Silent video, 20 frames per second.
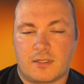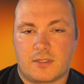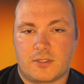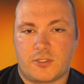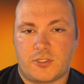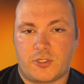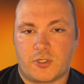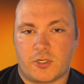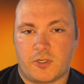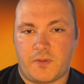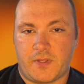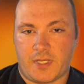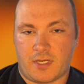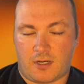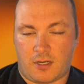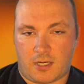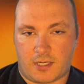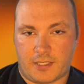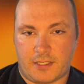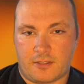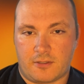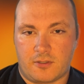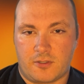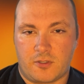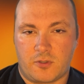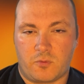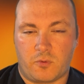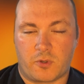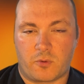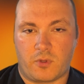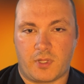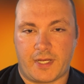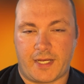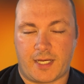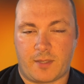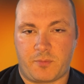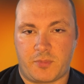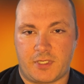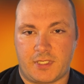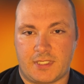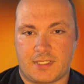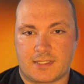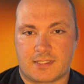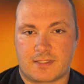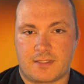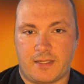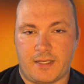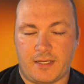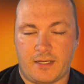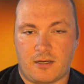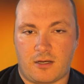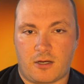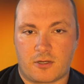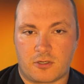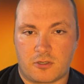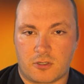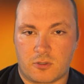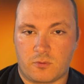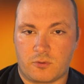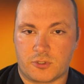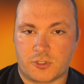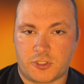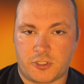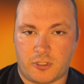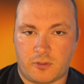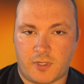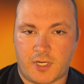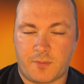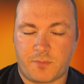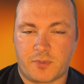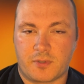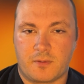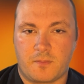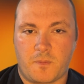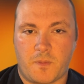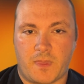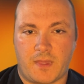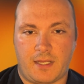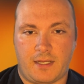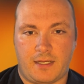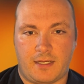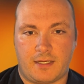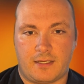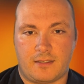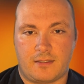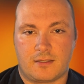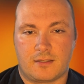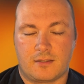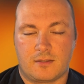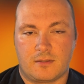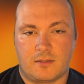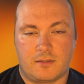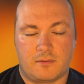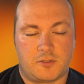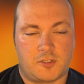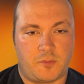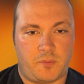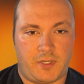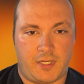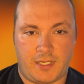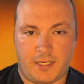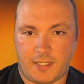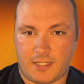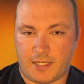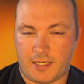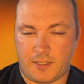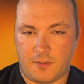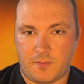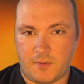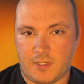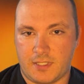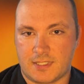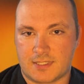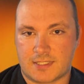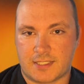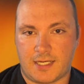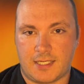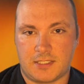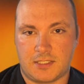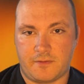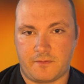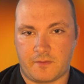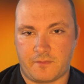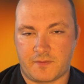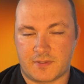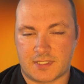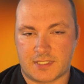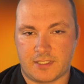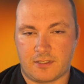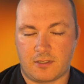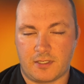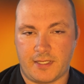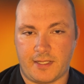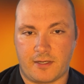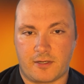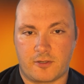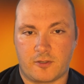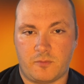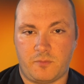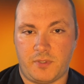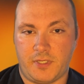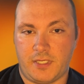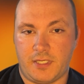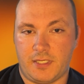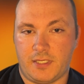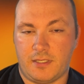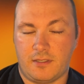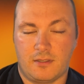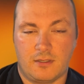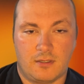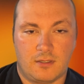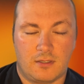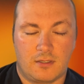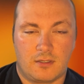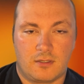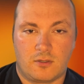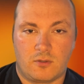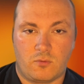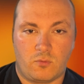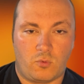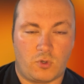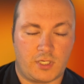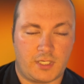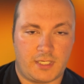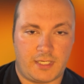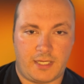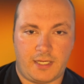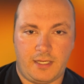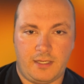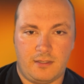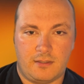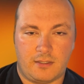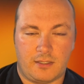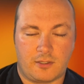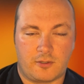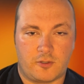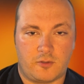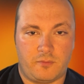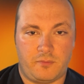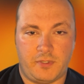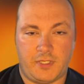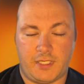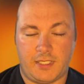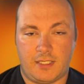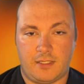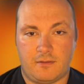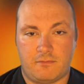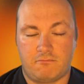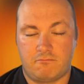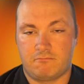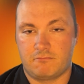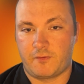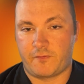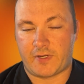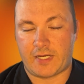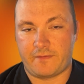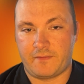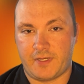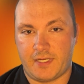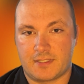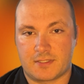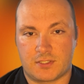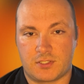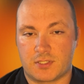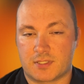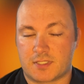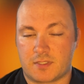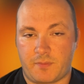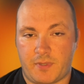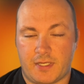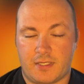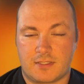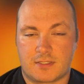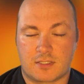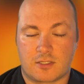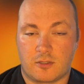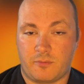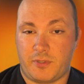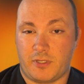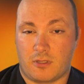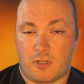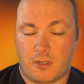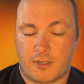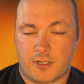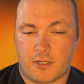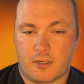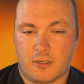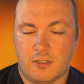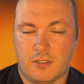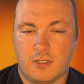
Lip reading: During the audit, what will happen is the auditor will show up, and depending on the size of your facility, it could be one day, it could be 5 days, it just depends, it could be longer.